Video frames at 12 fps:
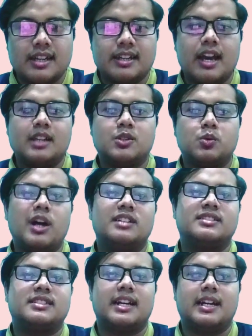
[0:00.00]
gas
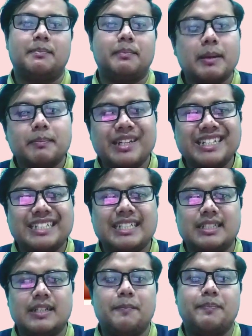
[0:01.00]
wells and piping
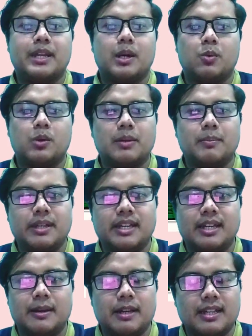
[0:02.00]
system will
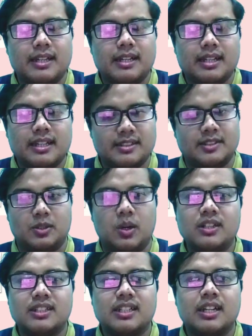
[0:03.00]
be
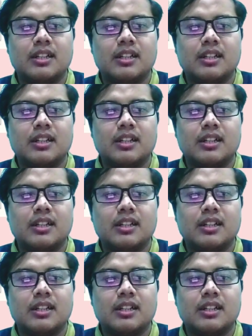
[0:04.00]
installed